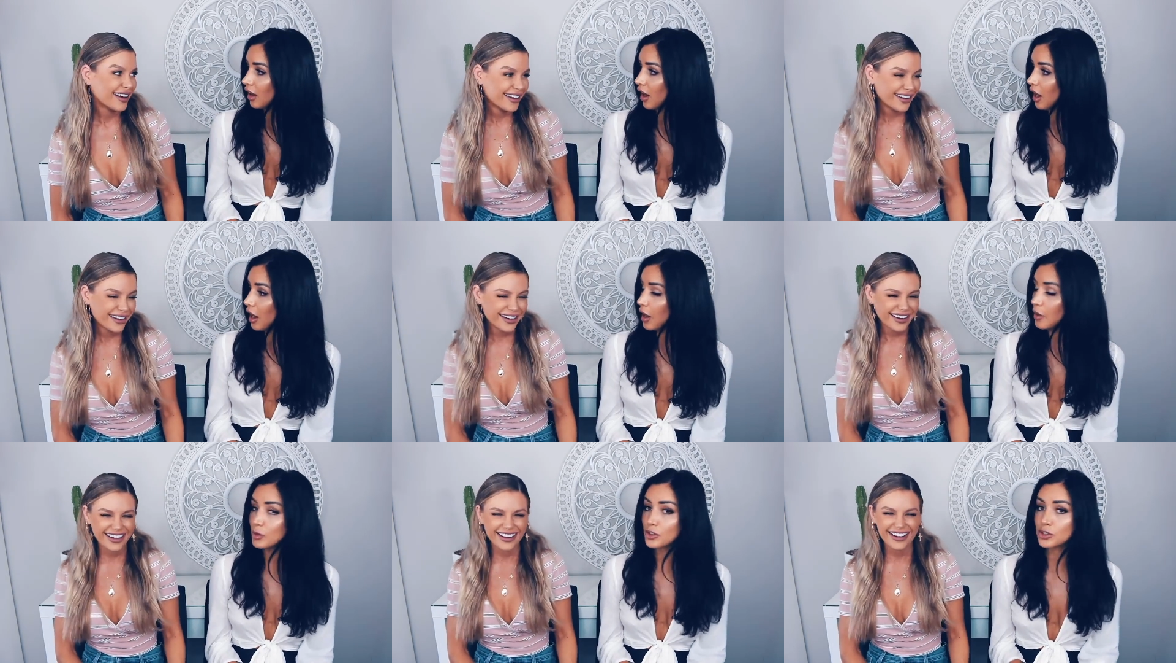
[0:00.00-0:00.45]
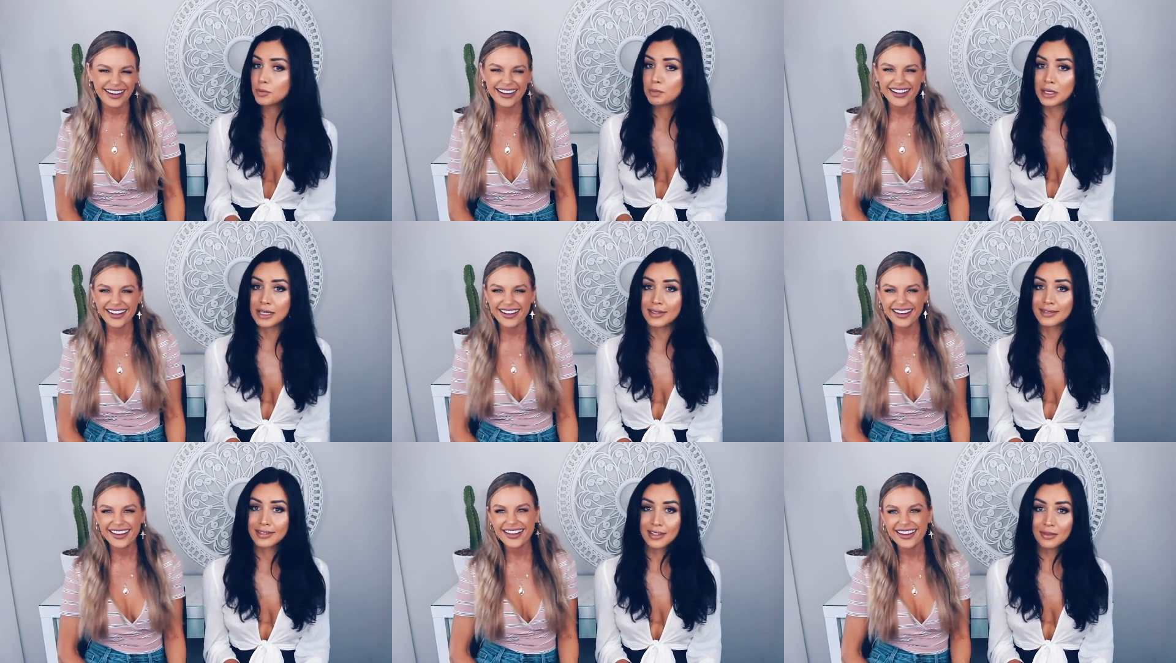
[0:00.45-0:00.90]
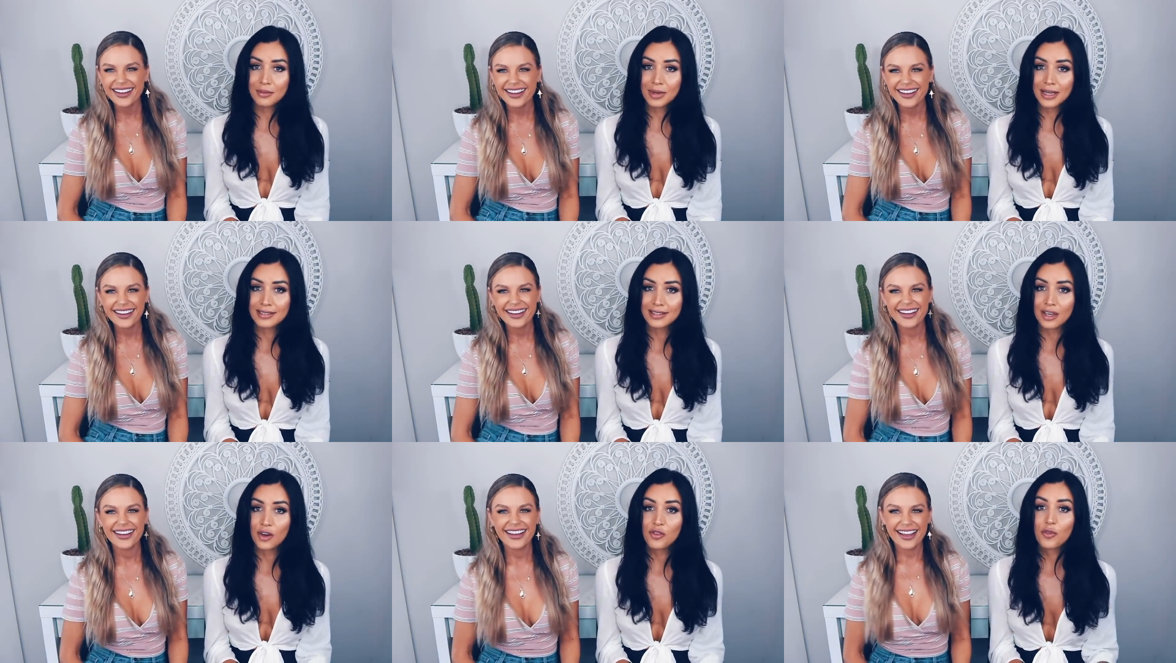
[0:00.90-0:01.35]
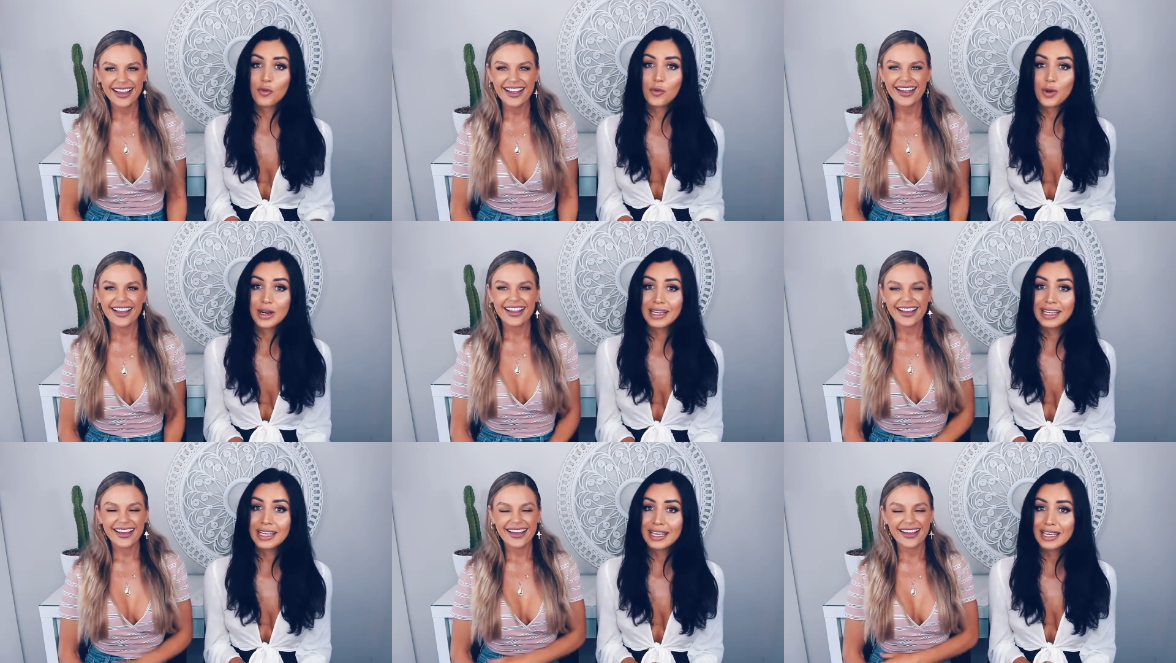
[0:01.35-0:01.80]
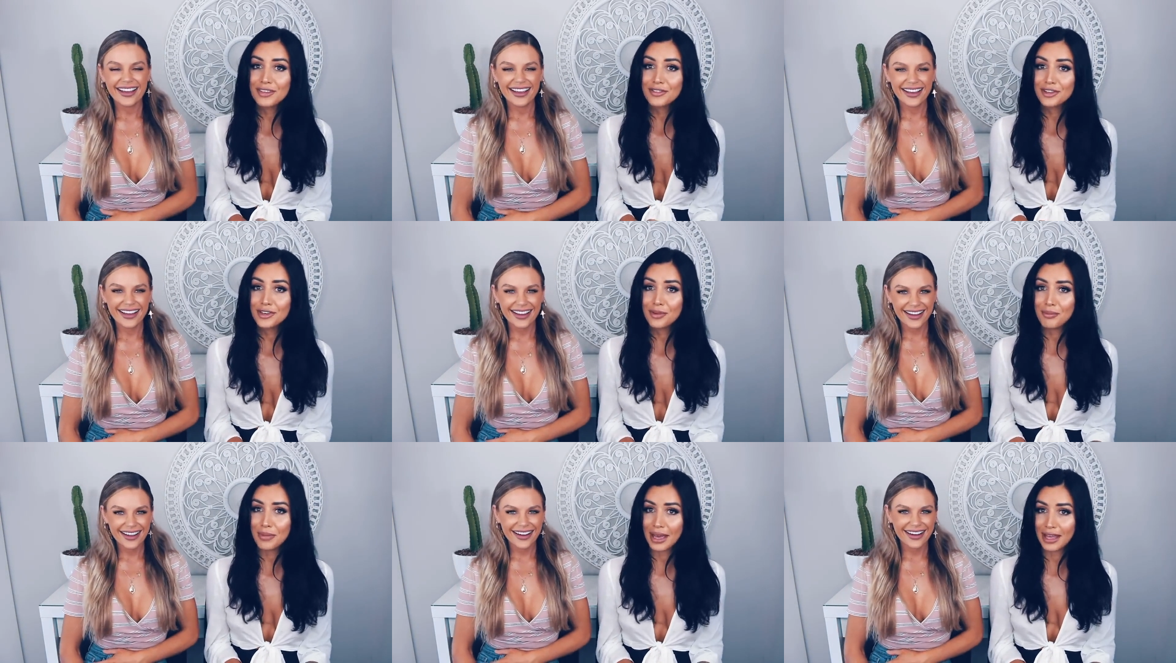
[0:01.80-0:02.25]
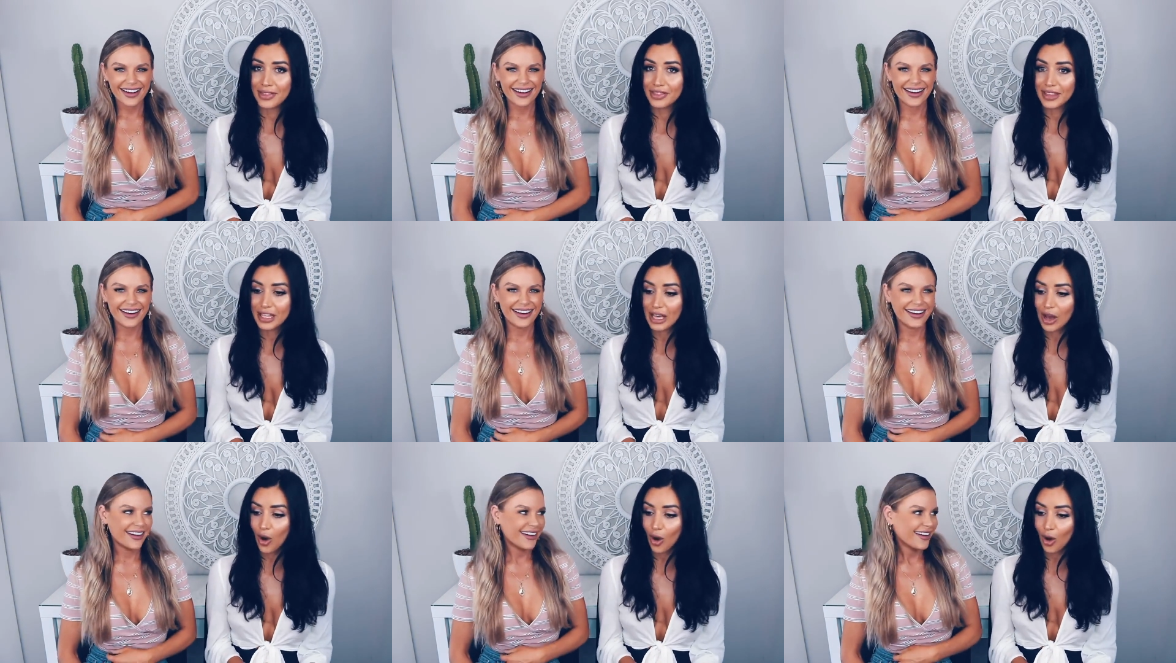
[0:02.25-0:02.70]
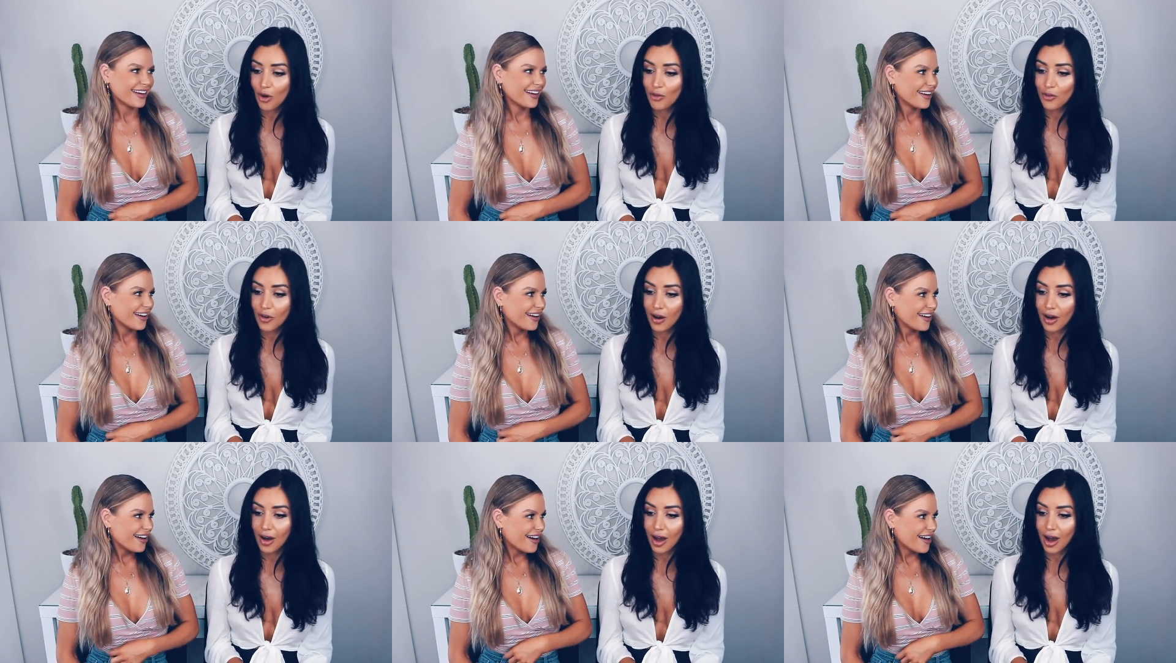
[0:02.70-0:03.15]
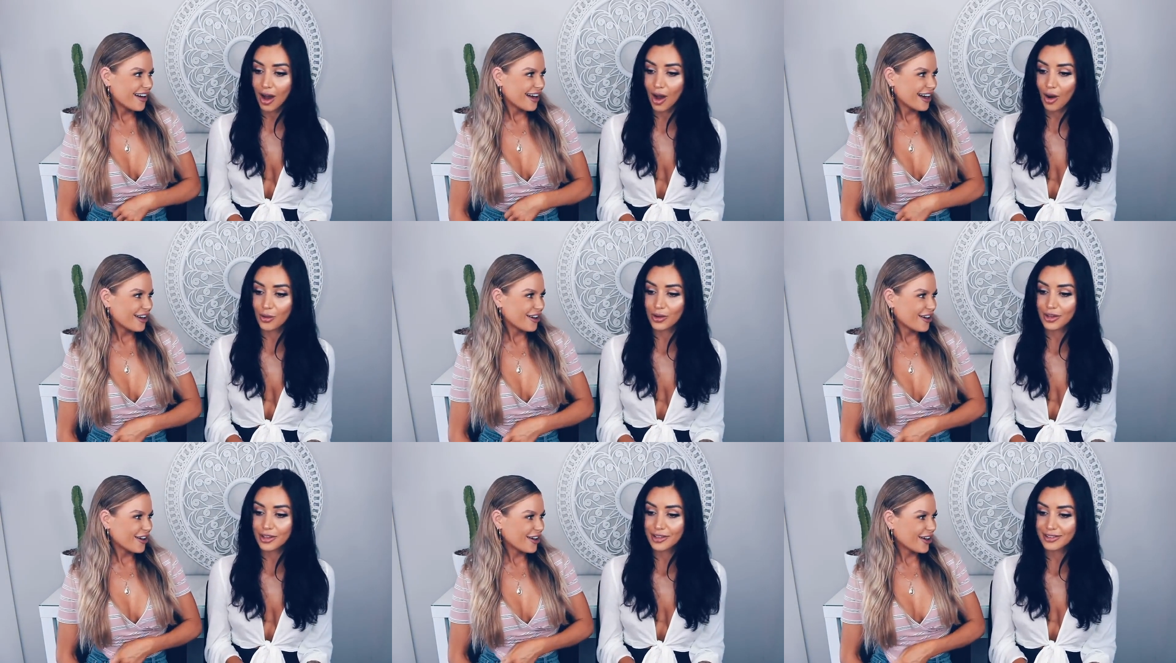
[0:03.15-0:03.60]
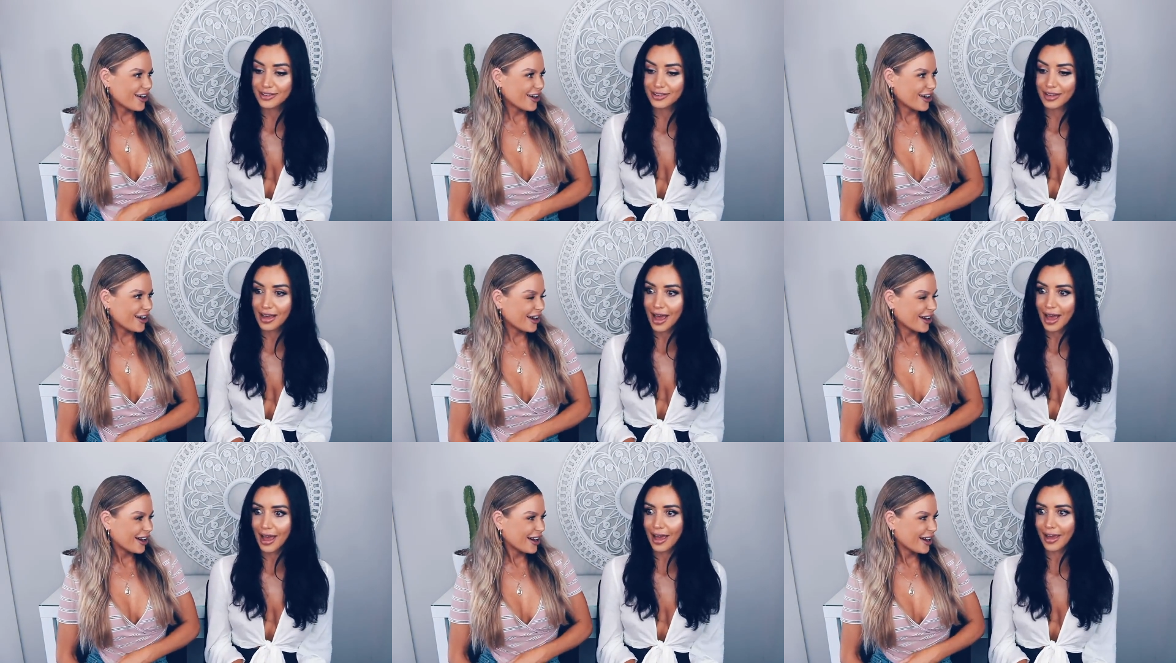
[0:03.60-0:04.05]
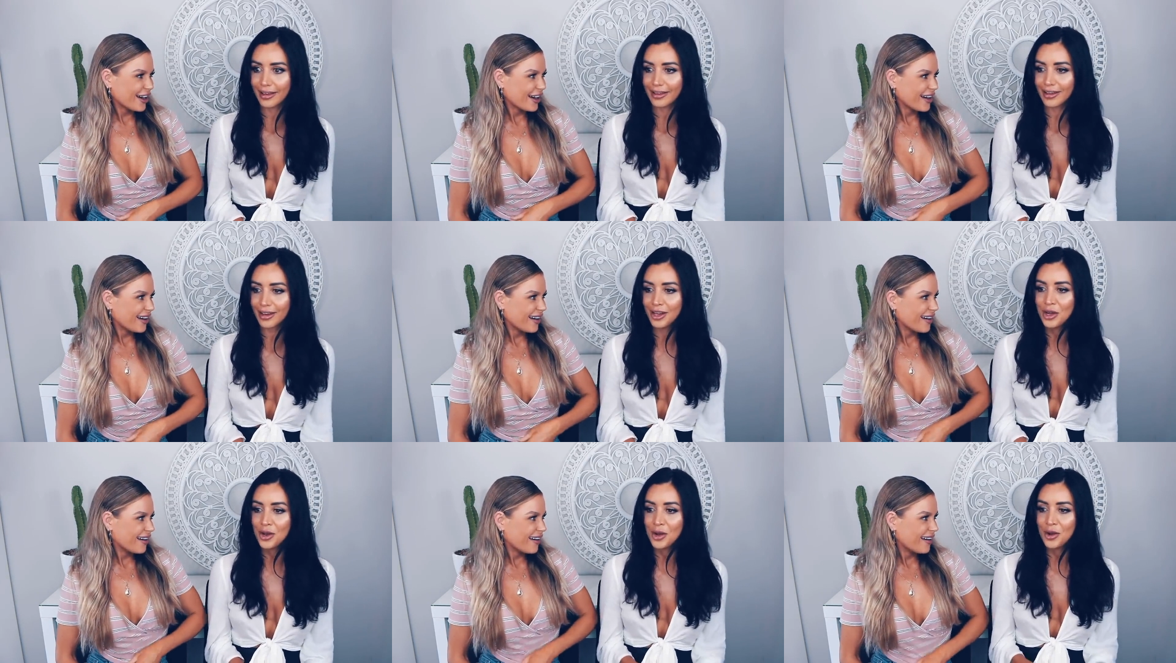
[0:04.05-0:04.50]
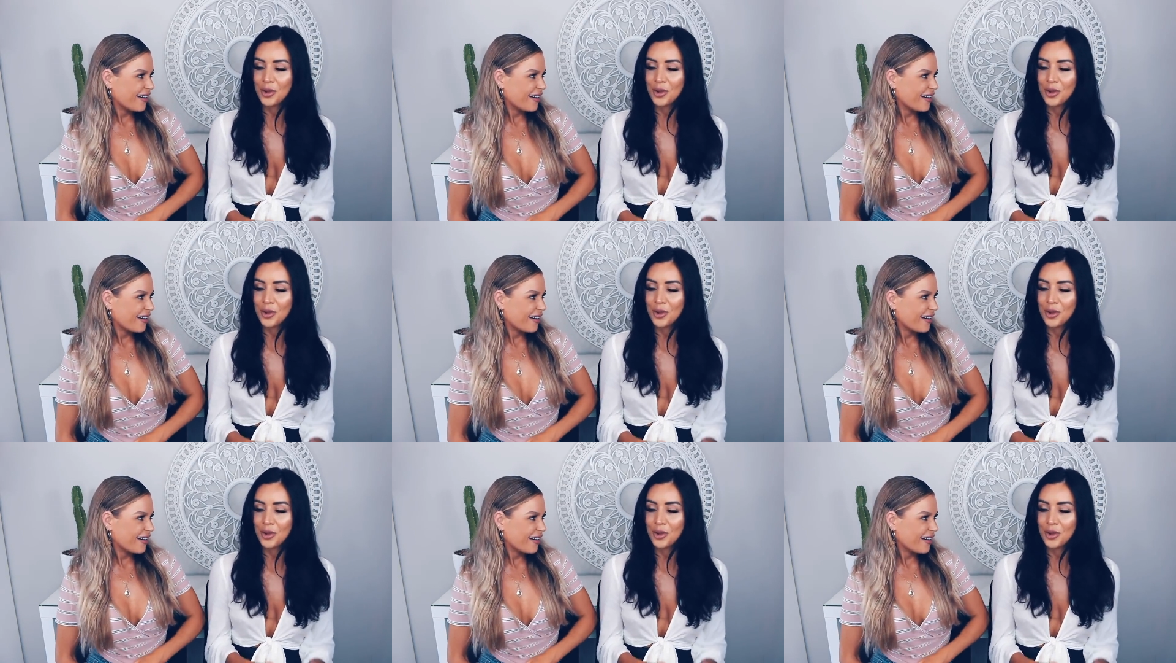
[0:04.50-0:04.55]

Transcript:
Speaker 1: I was pissing myself when he even made the offer. I, I was like,